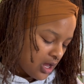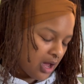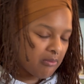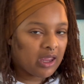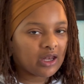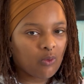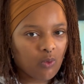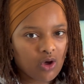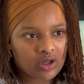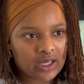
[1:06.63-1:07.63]
made a
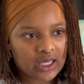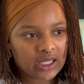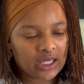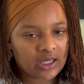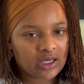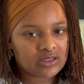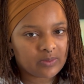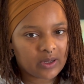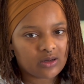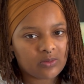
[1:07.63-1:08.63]
wall hanging
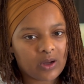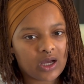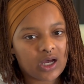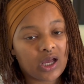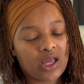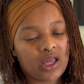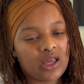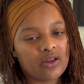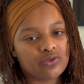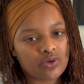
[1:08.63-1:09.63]
inspired by
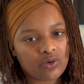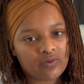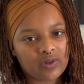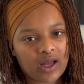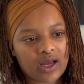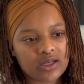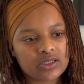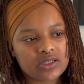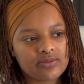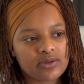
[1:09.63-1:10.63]
Throne of Glass,
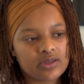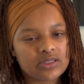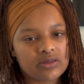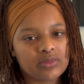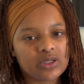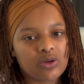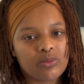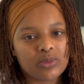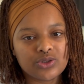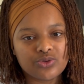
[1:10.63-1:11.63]
as well as some little
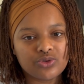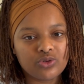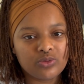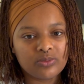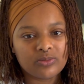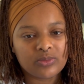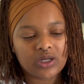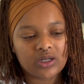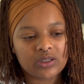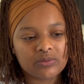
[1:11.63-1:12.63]
mushroom
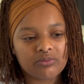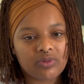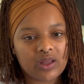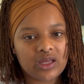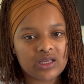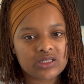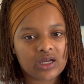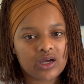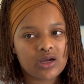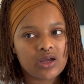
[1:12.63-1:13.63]
things
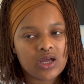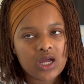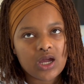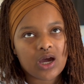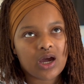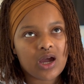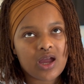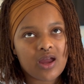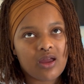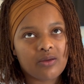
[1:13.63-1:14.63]
that
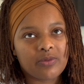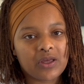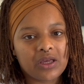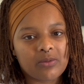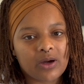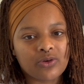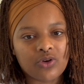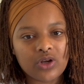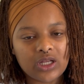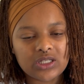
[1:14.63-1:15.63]
I am thinking about
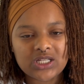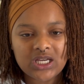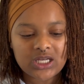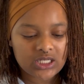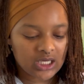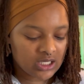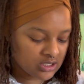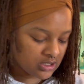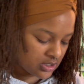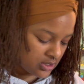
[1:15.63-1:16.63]
turning into
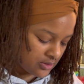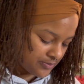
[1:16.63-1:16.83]
keychains.